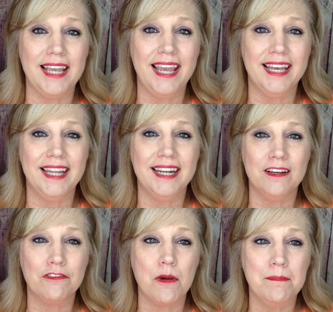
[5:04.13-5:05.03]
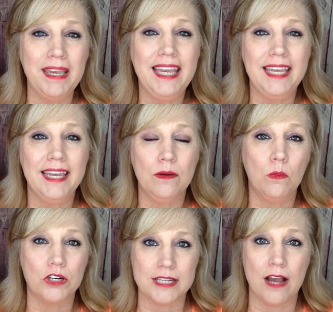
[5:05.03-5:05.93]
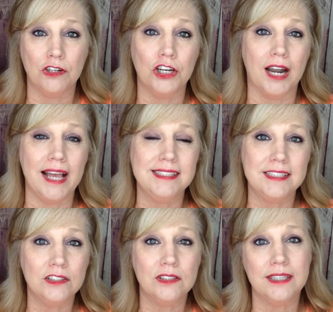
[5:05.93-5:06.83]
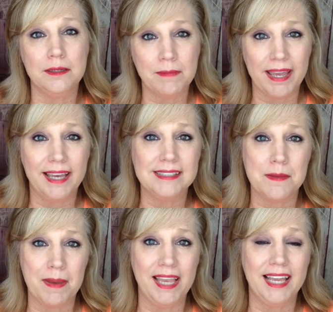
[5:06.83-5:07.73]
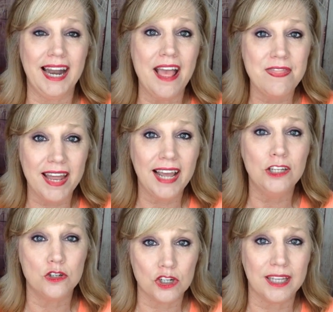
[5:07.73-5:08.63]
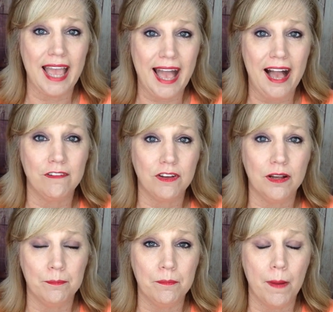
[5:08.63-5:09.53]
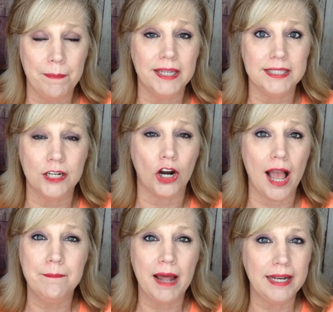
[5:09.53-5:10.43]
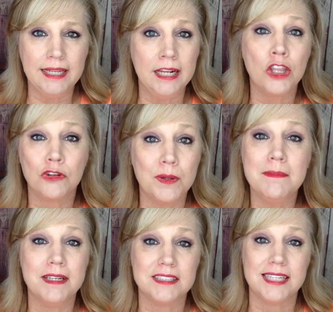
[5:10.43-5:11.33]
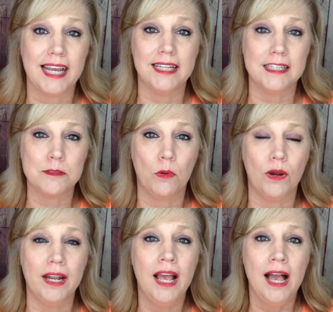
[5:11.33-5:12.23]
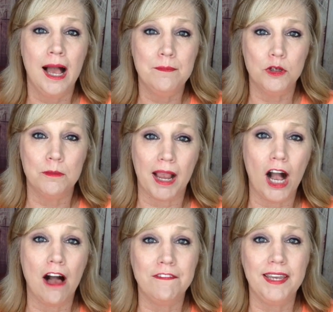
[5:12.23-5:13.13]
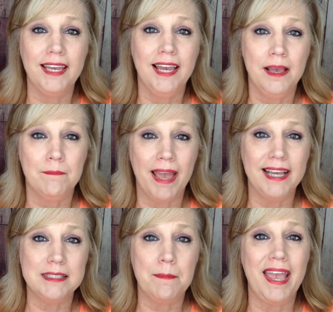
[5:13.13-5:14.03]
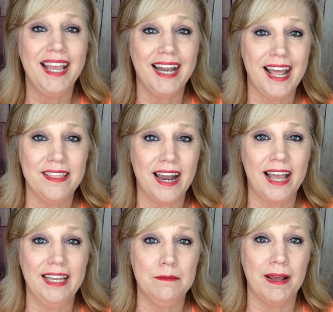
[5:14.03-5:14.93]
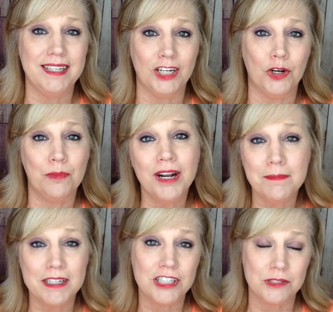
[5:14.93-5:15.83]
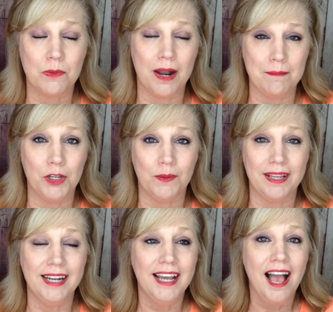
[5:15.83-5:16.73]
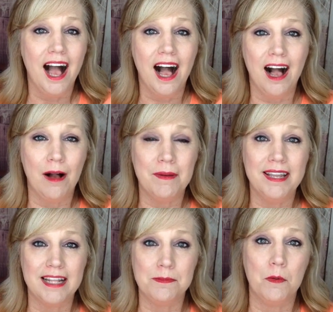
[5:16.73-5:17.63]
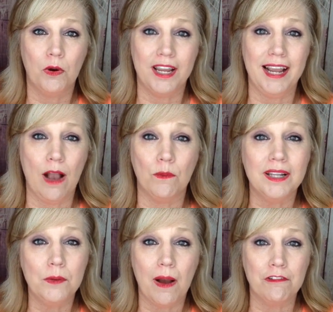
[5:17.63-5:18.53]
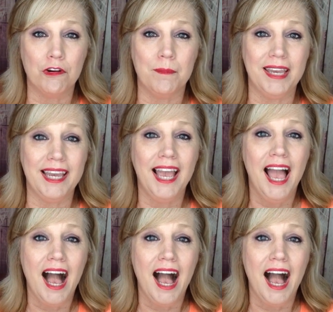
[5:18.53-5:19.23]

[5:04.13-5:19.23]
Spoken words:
and for me, it works out good. I still eat my eggs and bacon, and then I usually have a big dinner. I'm not eating 3 meals a day at this point. I'm doing my coffee, my eggs and bacon, and then I eat my dinner. Pretty much is what I'm doing. And that's been working out really well for me.